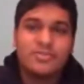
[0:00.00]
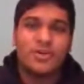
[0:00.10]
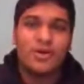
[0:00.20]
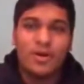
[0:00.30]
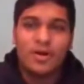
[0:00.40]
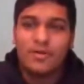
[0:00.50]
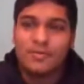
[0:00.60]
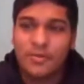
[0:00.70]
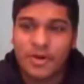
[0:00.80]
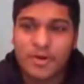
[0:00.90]

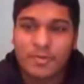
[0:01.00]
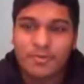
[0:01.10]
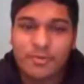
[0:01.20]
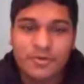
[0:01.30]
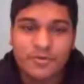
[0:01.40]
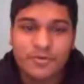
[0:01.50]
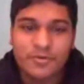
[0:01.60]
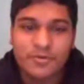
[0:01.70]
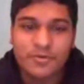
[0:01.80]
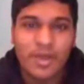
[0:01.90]
So we're gonna
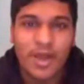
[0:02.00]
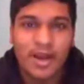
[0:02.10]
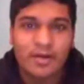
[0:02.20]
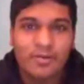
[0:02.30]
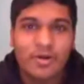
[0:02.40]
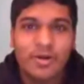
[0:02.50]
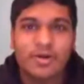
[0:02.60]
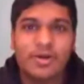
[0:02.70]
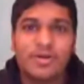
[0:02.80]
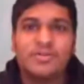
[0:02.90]
preview that. We're gonna
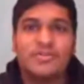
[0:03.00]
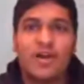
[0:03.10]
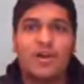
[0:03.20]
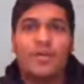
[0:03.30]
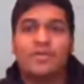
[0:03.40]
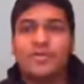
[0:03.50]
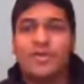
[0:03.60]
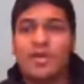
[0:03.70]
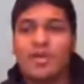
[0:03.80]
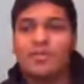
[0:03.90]
talk about the game.
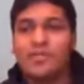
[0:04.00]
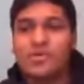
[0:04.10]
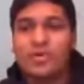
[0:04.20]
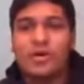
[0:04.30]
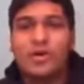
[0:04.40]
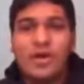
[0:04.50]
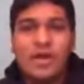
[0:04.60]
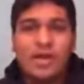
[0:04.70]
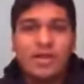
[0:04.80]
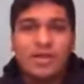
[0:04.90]

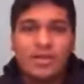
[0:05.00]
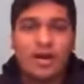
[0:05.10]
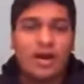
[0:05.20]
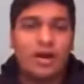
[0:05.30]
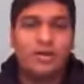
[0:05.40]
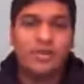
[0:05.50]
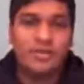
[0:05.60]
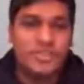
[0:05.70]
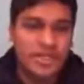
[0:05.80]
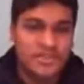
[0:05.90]
The Jets are coming
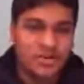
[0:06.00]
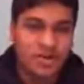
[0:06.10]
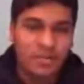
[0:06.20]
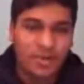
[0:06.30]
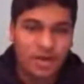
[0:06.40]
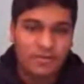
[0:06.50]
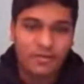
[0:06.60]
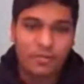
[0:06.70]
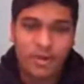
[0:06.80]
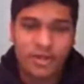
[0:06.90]
off a win against the
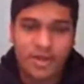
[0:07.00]
Bengals.